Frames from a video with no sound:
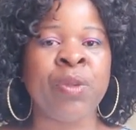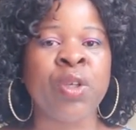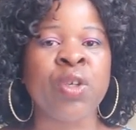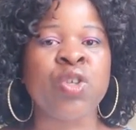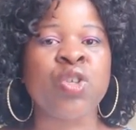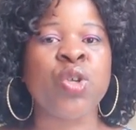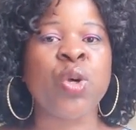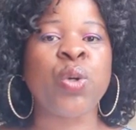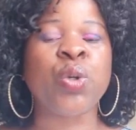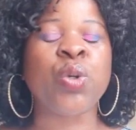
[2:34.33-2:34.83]

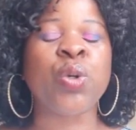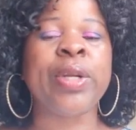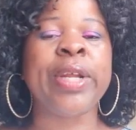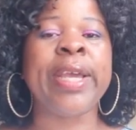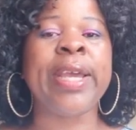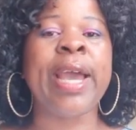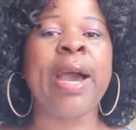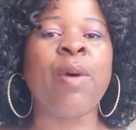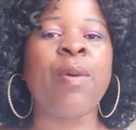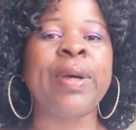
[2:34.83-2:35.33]
so
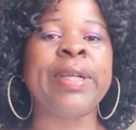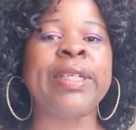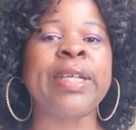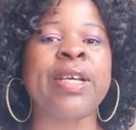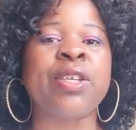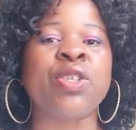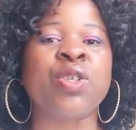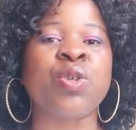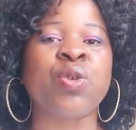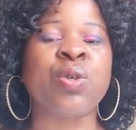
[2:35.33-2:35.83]
today I want
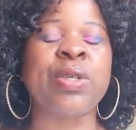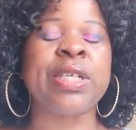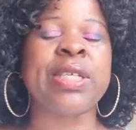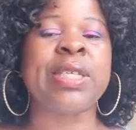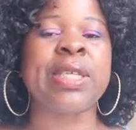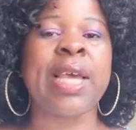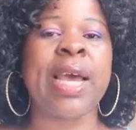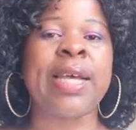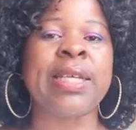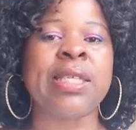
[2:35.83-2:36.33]
us to
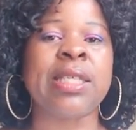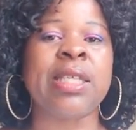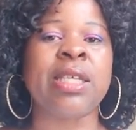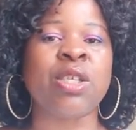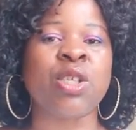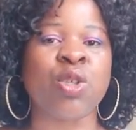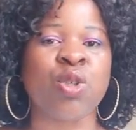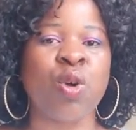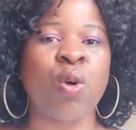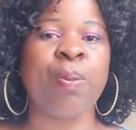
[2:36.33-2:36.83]
discuss
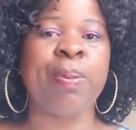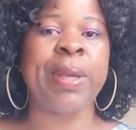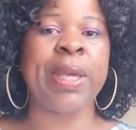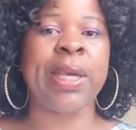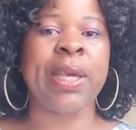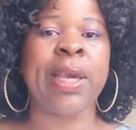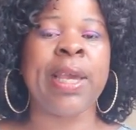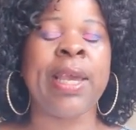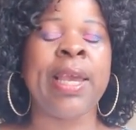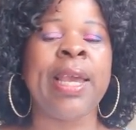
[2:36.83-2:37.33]
this topic
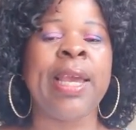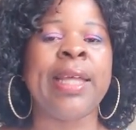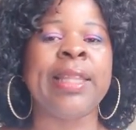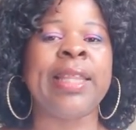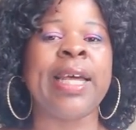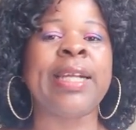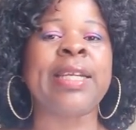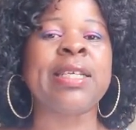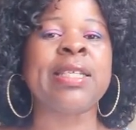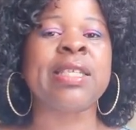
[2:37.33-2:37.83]

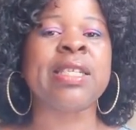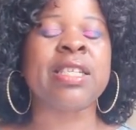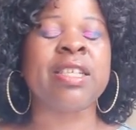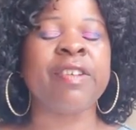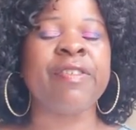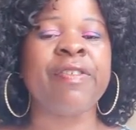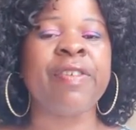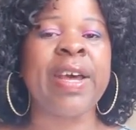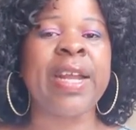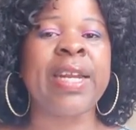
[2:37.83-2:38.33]
that is
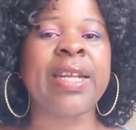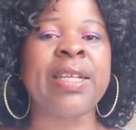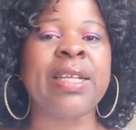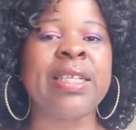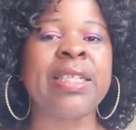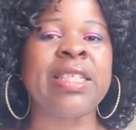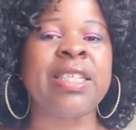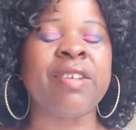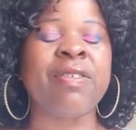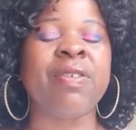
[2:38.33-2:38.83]

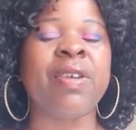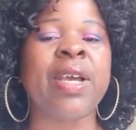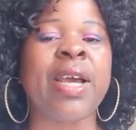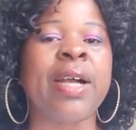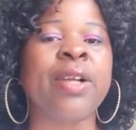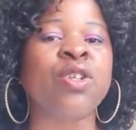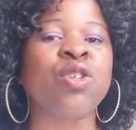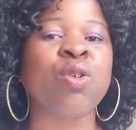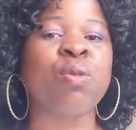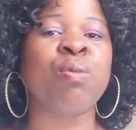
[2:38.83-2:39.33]
different,
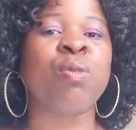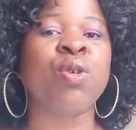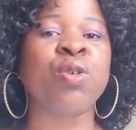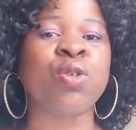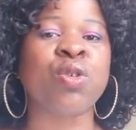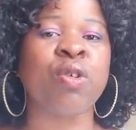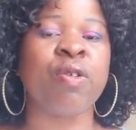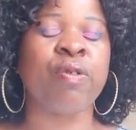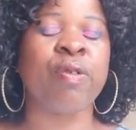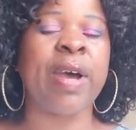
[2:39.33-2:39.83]
difficult to
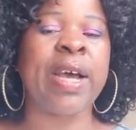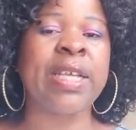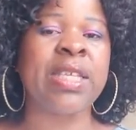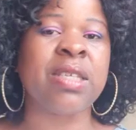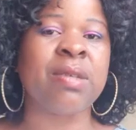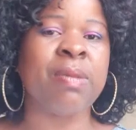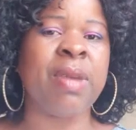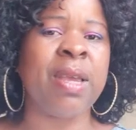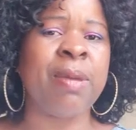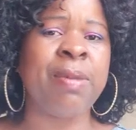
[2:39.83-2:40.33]
most of us
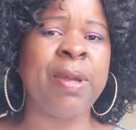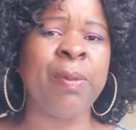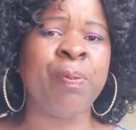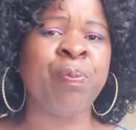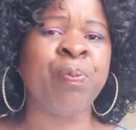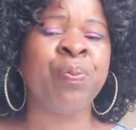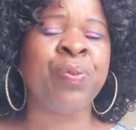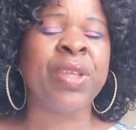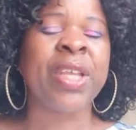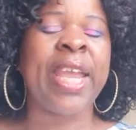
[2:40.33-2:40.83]
maybe,
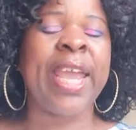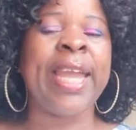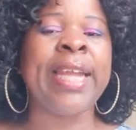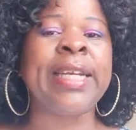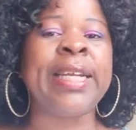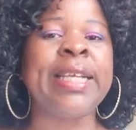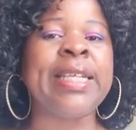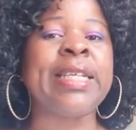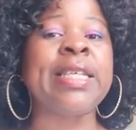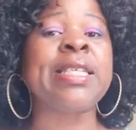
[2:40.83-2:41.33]
and
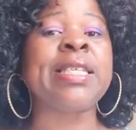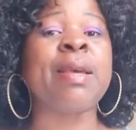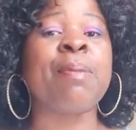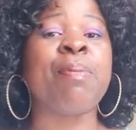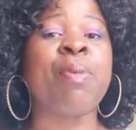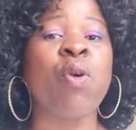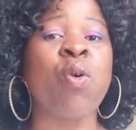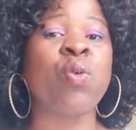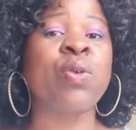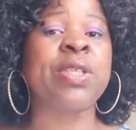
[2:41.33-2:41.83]
it is a
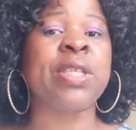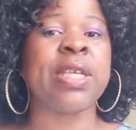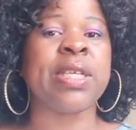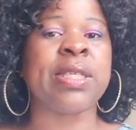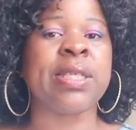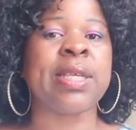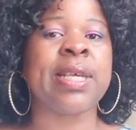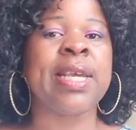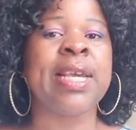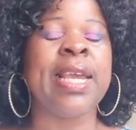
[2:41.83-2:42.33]

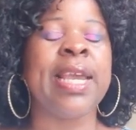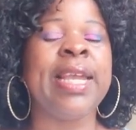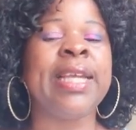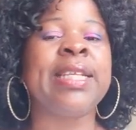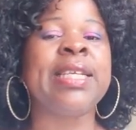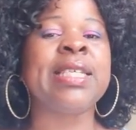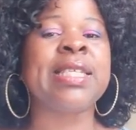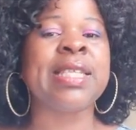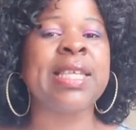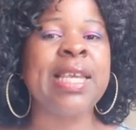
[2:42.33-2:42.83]
process. It
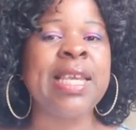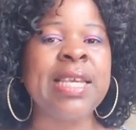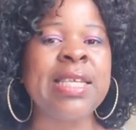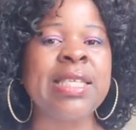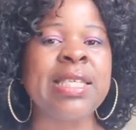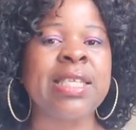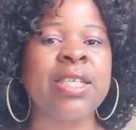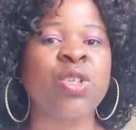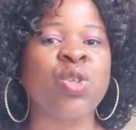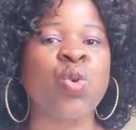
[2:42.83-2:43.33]
is
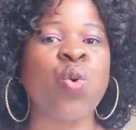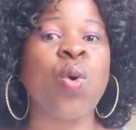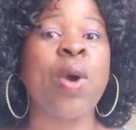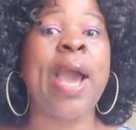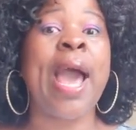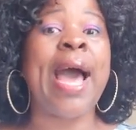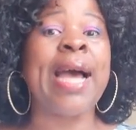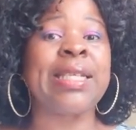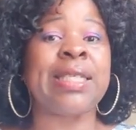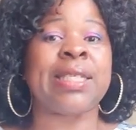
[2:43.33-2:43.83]
easy to
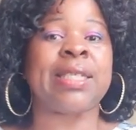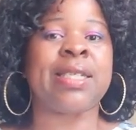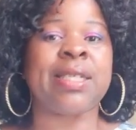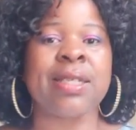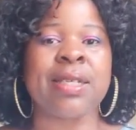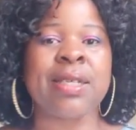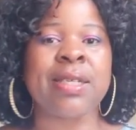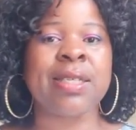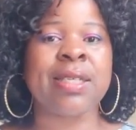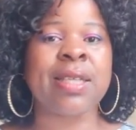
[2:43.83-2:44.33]
cast
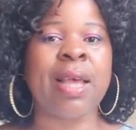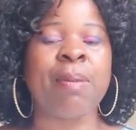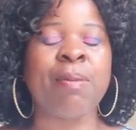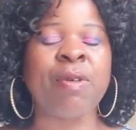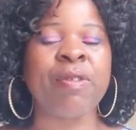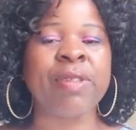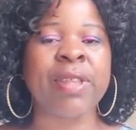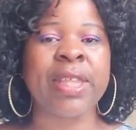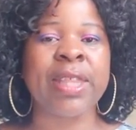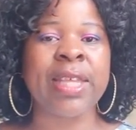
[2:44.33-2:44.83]
some
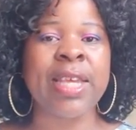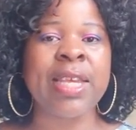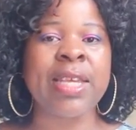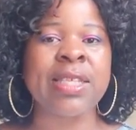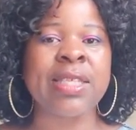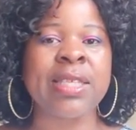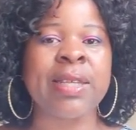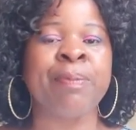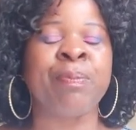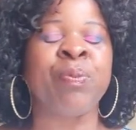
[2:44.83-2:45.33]
of the
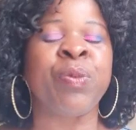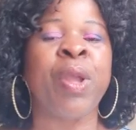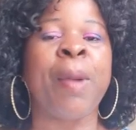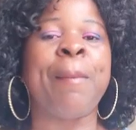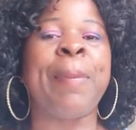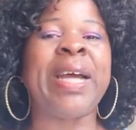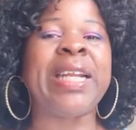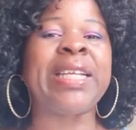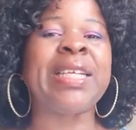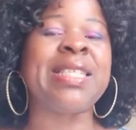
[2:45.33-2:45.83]
things,
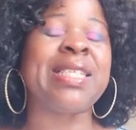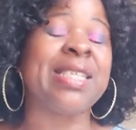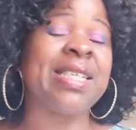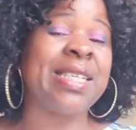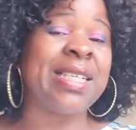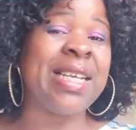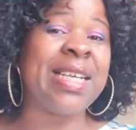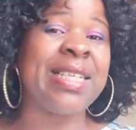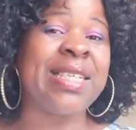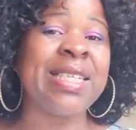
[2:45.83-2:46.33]
but it's
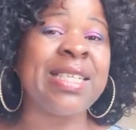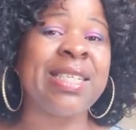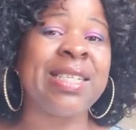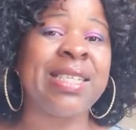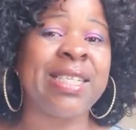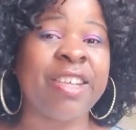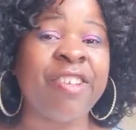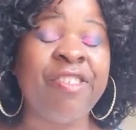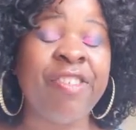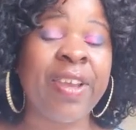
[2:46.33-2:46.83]
it is
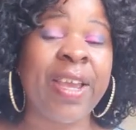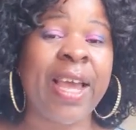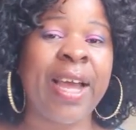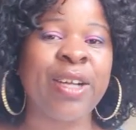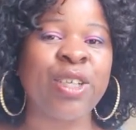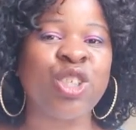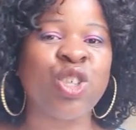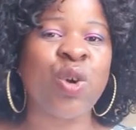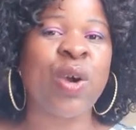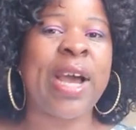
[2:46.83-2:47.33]

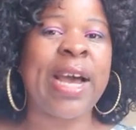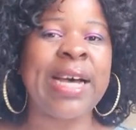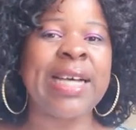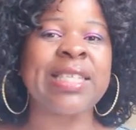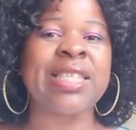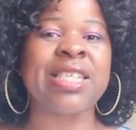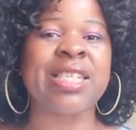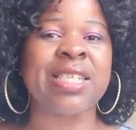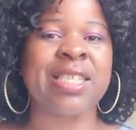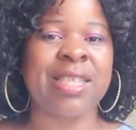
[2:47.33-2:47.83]
difficult to
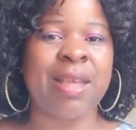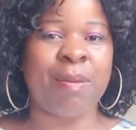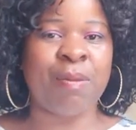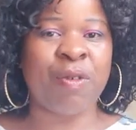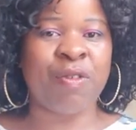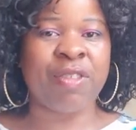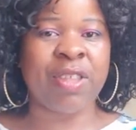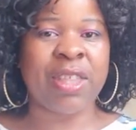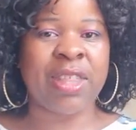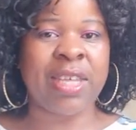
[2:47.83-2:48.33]
cast some
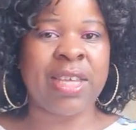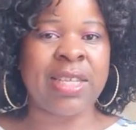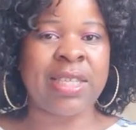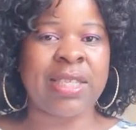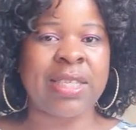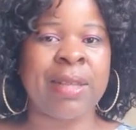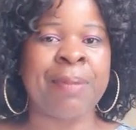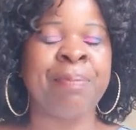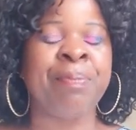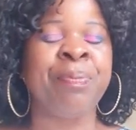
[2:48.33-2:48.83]
of the
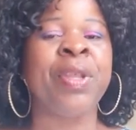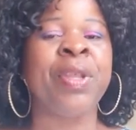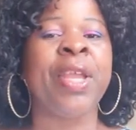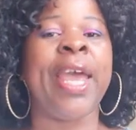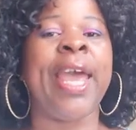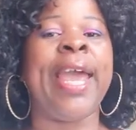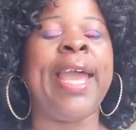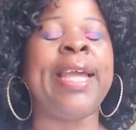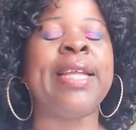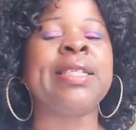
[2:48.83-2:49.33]
things.
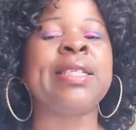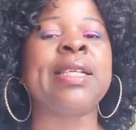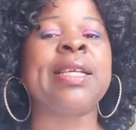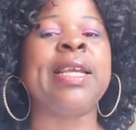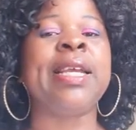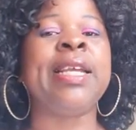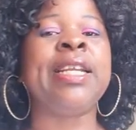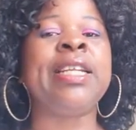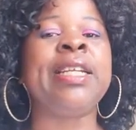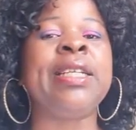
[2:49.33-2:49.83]
And
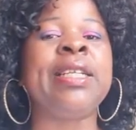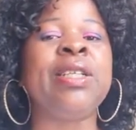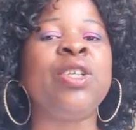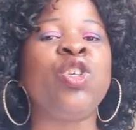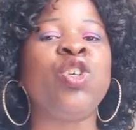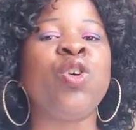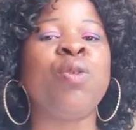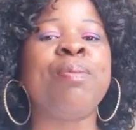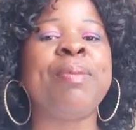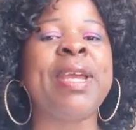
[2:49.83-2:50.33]
in
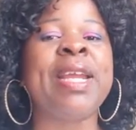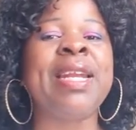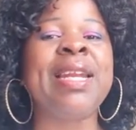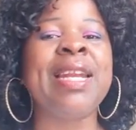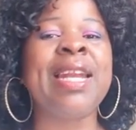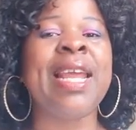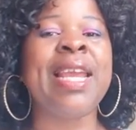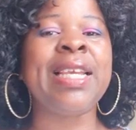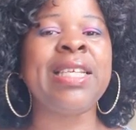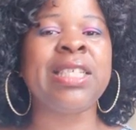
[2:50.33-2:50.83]
human
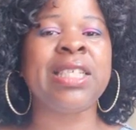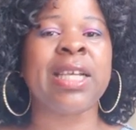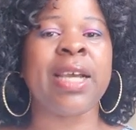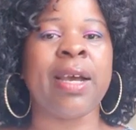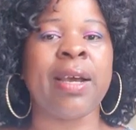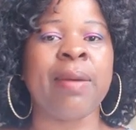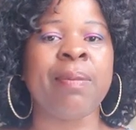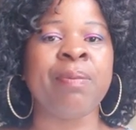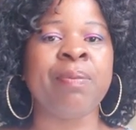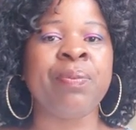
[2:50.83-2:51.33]

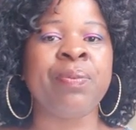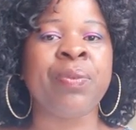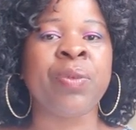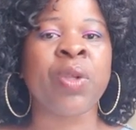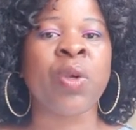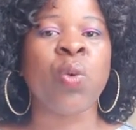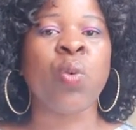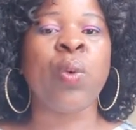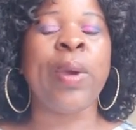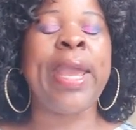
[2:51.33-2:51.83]
nature,
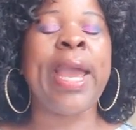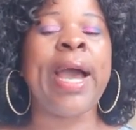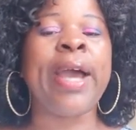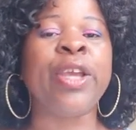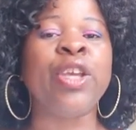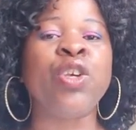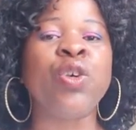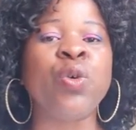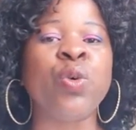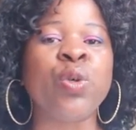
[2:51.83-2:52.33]
we are
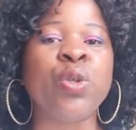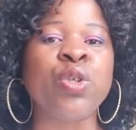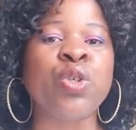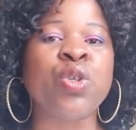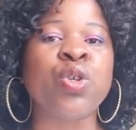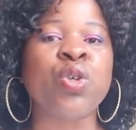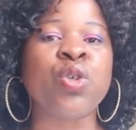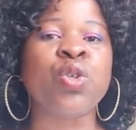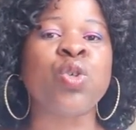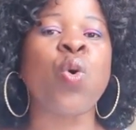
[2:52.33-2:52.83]
used
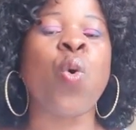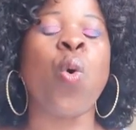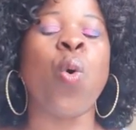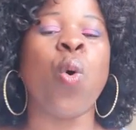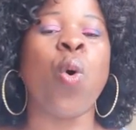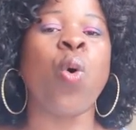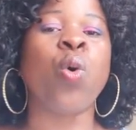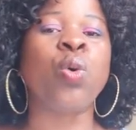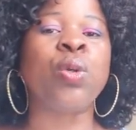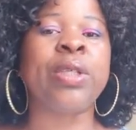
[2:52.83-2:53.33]
to
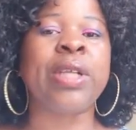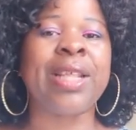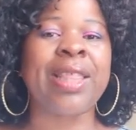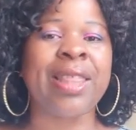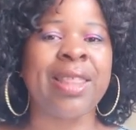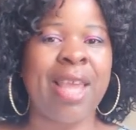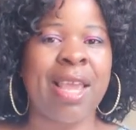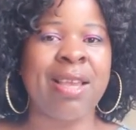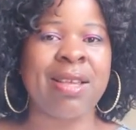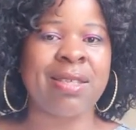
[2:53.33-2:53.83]
hold
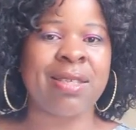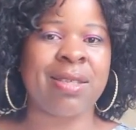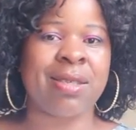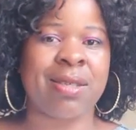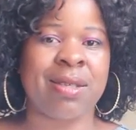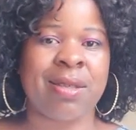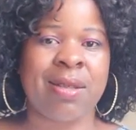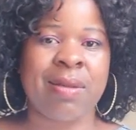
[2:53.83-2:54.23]
things.